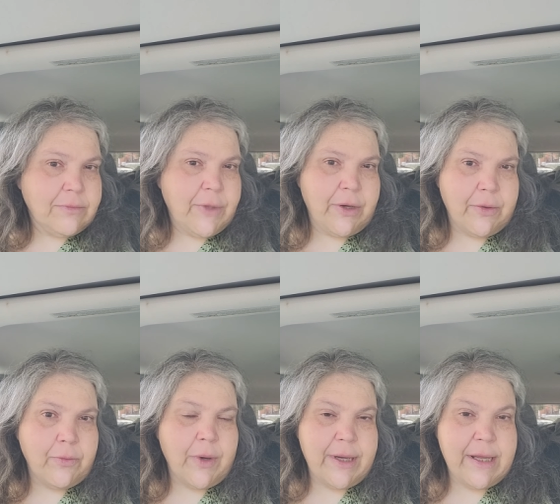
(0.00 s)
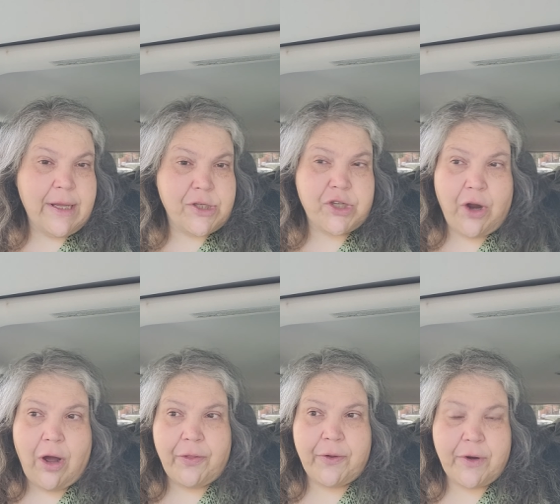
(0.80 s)
you know, what each
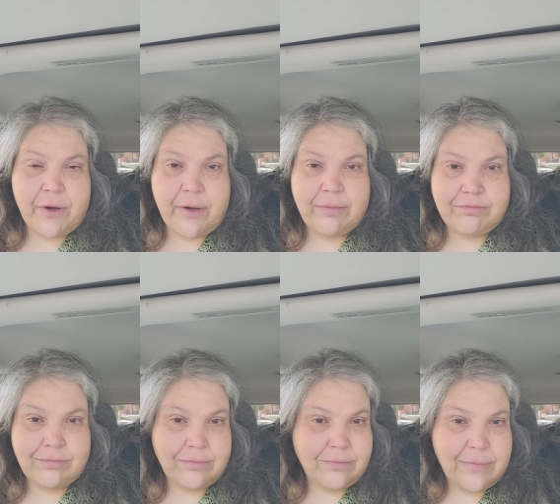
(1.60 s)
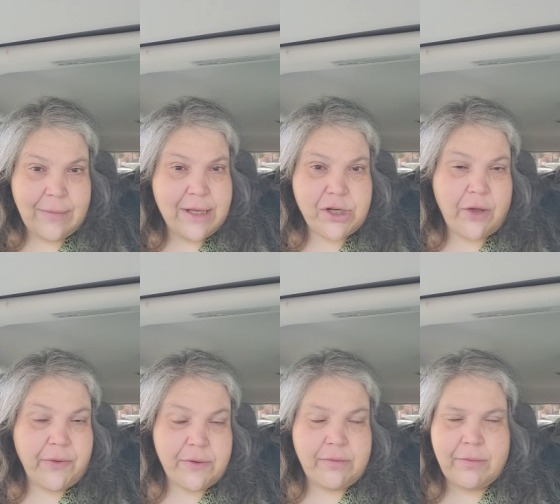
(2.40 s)
author, each
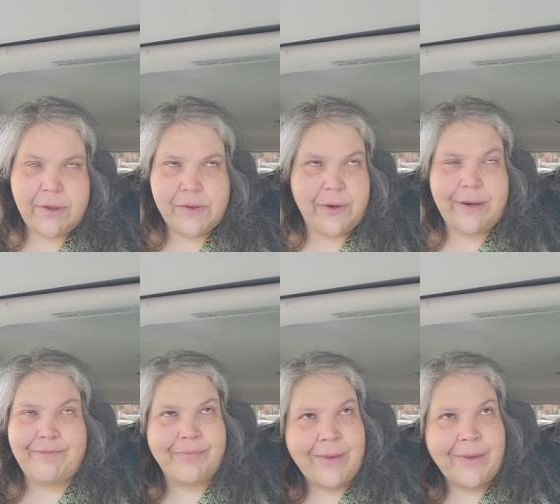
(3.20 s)
author, sorry,